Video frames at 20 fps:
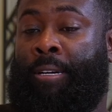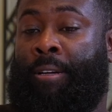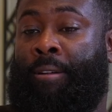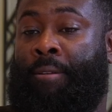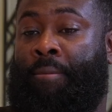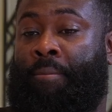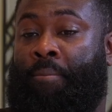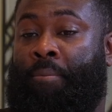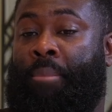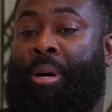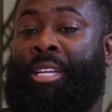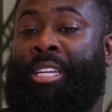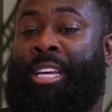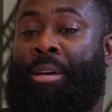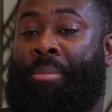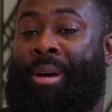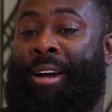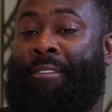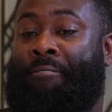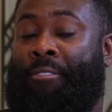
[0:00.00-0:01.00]
But
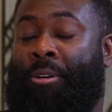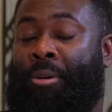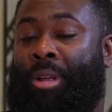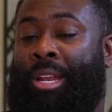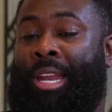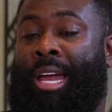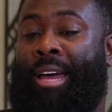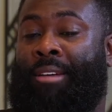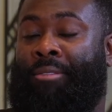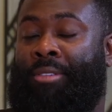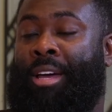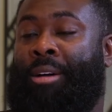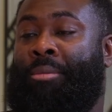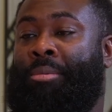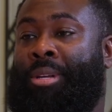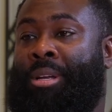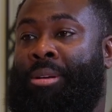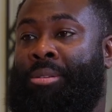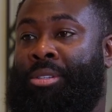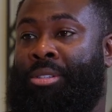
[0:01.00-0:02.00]
I felt alive like
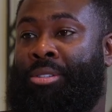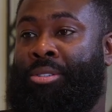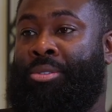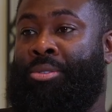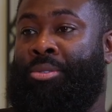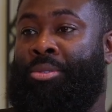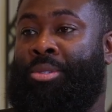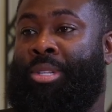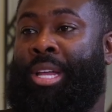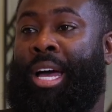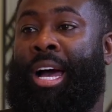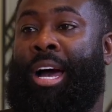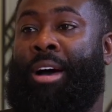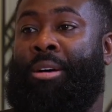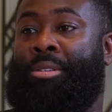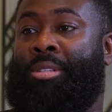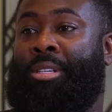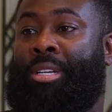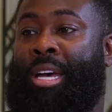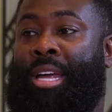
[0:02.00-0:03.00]
when I was in school. Like I
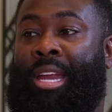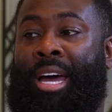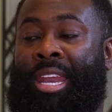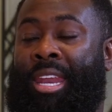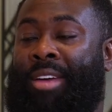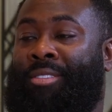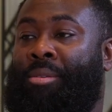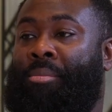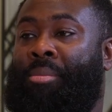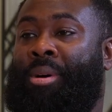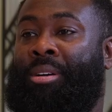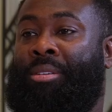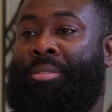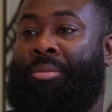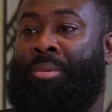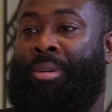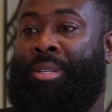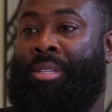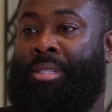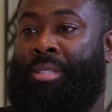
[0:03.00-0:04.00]
was I never
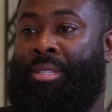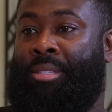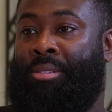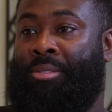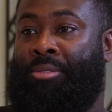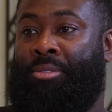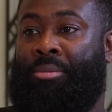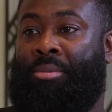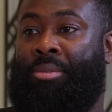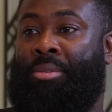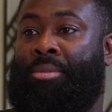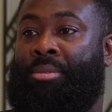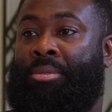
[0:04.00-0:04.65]
bunked once from